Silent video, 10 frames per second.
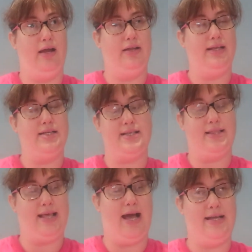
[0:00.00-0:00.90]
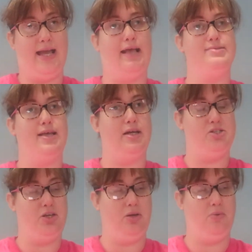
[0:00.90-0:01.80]
things like that, yes, I
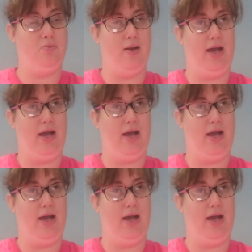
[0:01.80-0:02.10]
do.